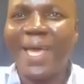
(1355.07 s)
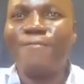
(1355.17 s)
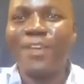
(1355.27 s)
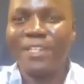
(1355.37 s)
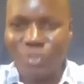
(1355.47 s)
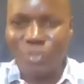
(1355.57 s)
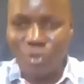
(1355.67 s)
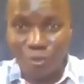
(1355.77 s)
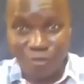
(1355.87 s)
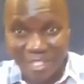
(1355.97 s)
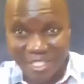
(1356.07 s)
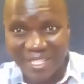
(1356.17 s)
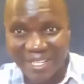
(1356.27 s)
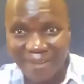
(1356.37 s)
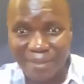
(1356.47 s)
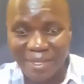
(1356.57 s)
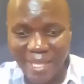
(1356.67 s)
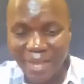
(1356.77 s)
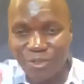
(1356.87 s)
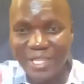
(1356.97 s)
very soft. They are
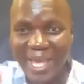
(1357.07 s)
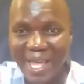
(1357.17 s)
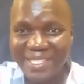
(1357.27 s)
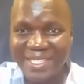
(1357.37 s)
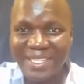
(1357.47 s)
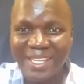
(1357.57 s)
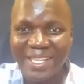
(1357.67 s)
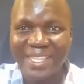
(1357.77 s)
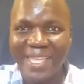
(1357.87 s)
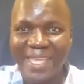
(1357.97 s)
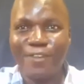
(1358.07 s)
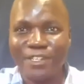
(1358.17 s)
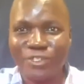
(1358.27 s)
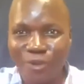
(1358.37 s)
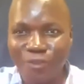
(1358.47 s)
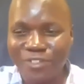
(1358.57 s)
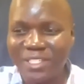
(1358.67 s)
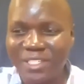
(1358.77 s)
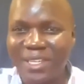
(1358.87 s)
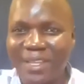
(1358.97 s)
not hard. They are very soft.
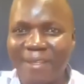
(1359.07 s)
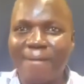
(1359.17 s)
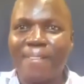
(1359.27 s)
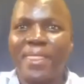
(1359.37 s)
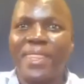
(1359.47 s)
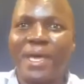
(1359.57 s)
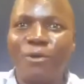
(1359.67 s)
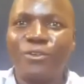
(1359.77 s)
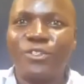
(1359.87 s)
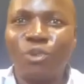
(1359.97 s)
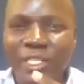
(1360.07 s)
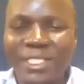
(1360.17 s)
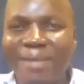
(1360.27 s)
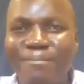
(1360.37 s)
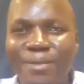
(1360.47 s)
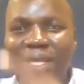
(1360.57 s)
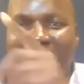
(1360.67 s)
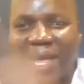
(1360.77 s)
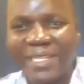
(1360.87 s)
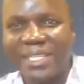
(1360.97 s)
Now, solids can be
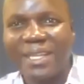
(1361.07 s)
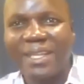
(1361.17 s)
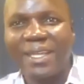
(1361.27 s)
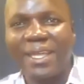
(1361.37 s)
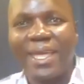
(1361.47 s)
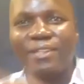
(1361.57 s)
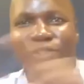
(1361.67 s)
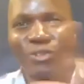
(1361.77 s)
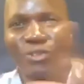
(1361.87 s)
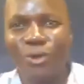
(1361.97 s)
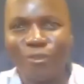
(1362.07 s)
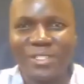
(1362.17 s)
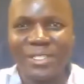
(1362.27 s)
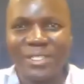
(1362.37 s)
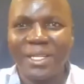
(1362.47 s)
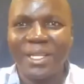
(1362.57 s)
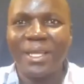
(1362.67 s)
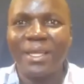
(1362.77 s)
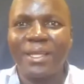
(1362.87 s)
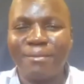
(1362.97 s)
hard and soft.
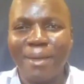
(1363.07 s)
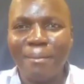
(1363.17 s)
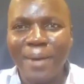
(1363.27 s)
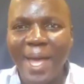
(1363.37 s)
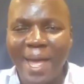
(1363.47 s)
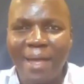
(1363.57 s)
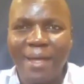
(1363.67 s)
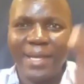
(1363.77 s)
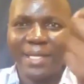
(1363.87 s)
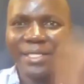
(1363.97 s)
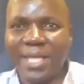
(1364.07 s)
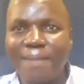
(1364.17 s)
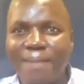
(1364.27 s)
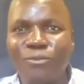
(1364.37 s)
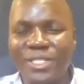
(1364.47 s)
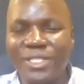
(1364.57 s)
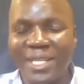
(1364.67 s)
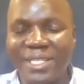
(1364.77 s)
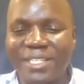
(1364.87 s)
Remember, last time we said